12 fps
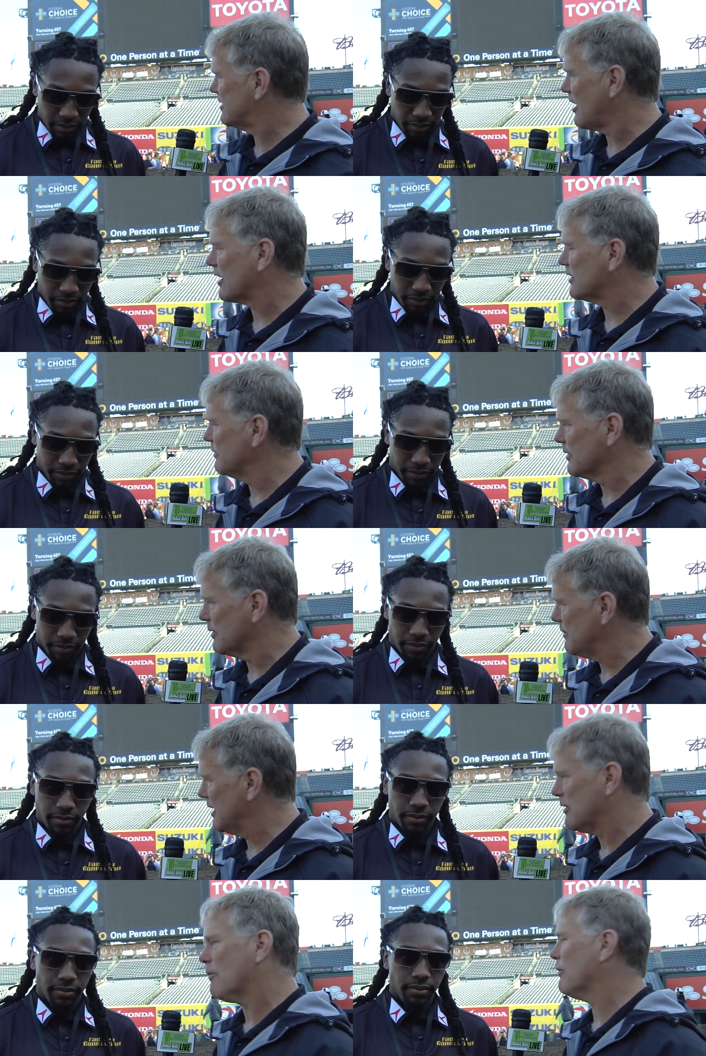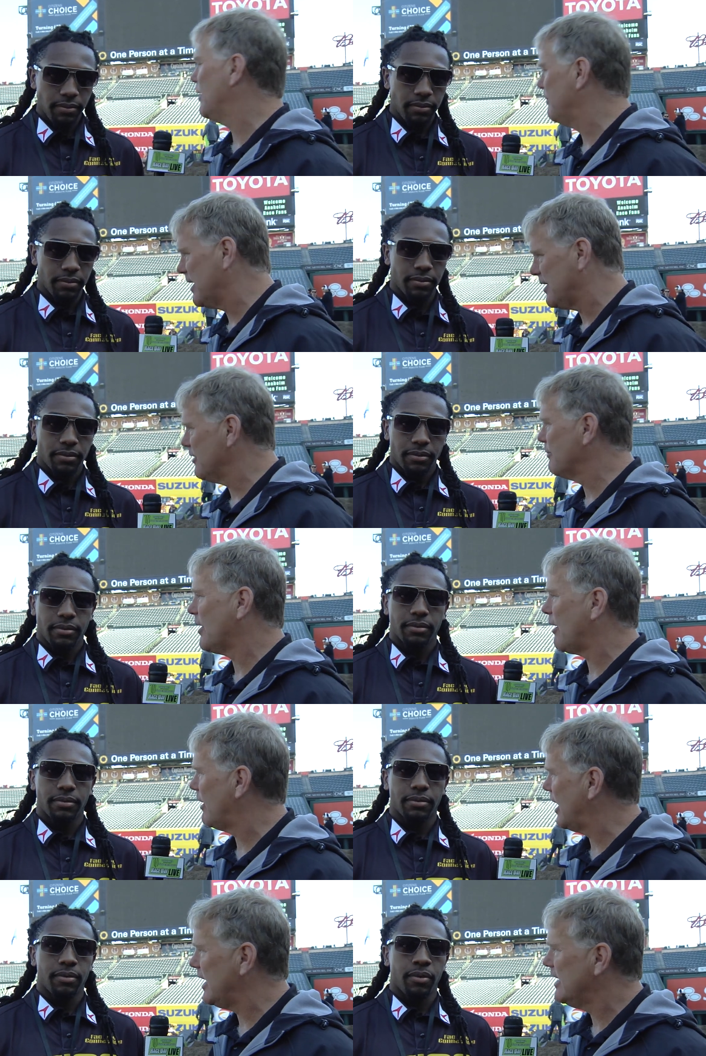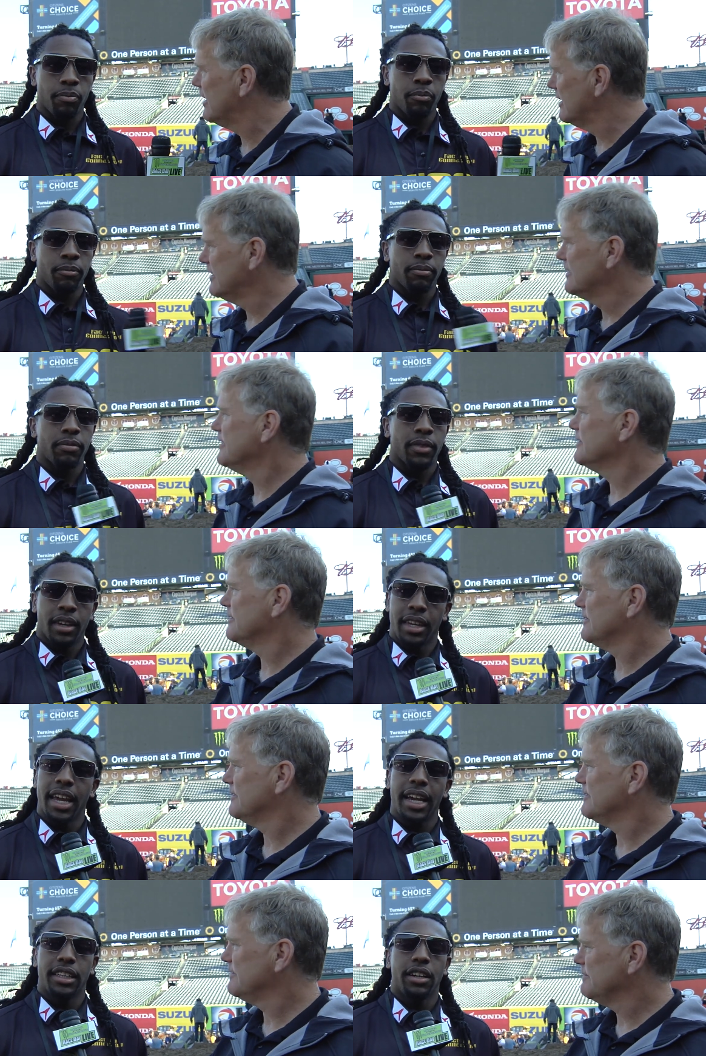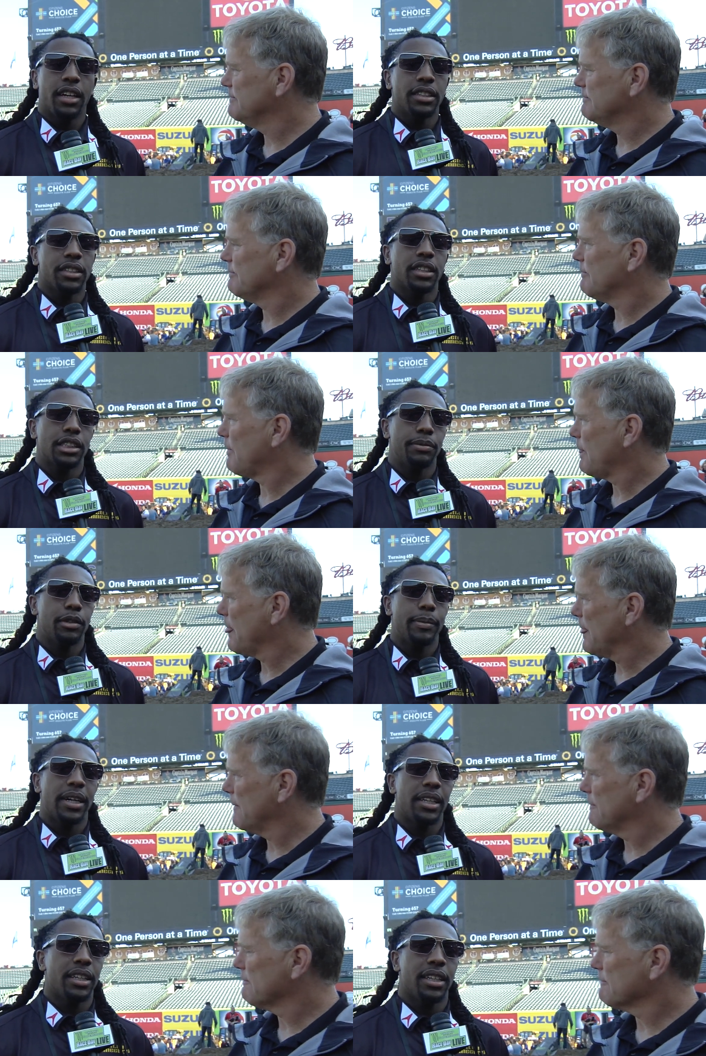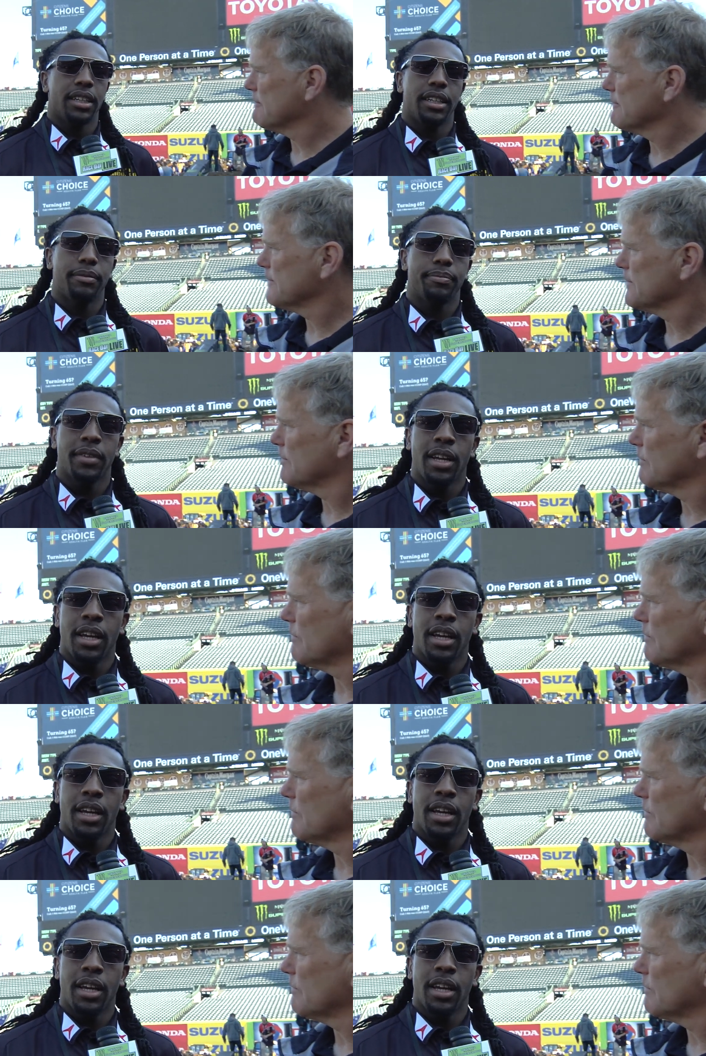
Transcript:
Speaker 1: You talked to him a little bit. Don't worry, man. You'll be all right.
Speaker 2: Yeah, no, I talked to him about it. Um,